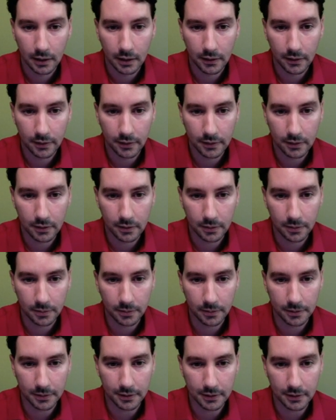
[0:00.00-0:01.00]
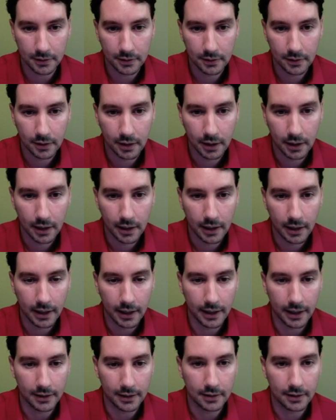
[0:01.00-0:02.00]
these are our premises,
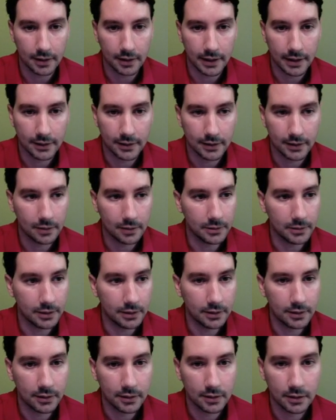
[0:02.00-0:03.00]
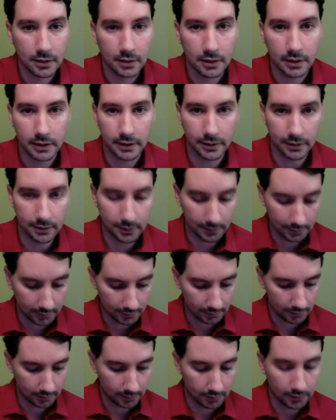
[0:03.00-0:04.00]
and the last statement is
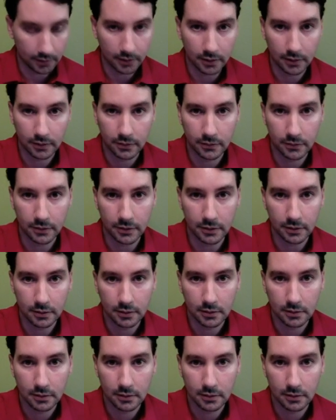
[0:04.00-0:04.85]
the conclusion.